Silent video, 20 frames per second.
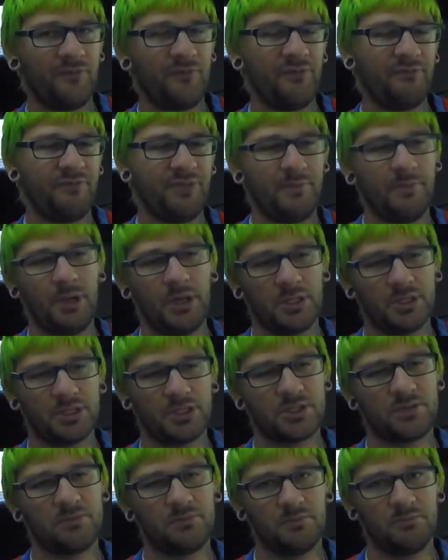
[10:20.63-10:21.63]

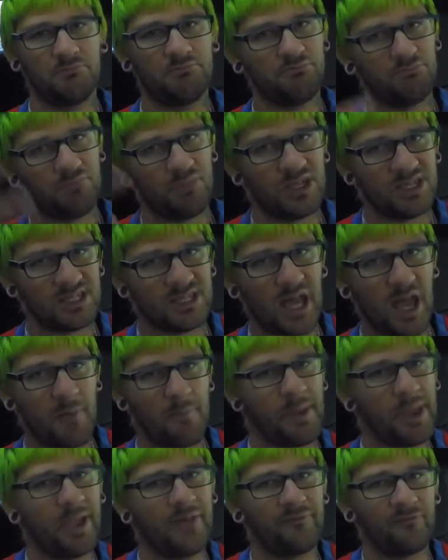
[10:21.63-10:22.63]
$50 is not
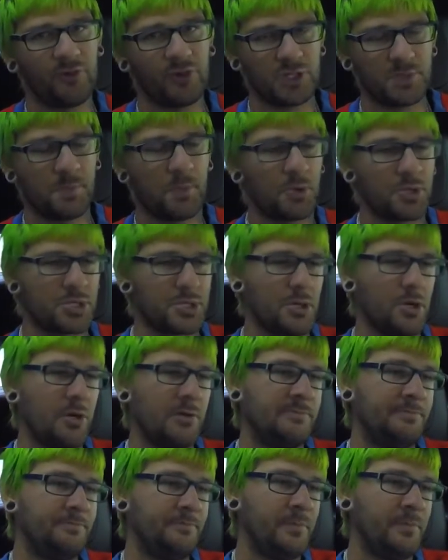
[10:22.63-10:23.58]
bad for a sports car.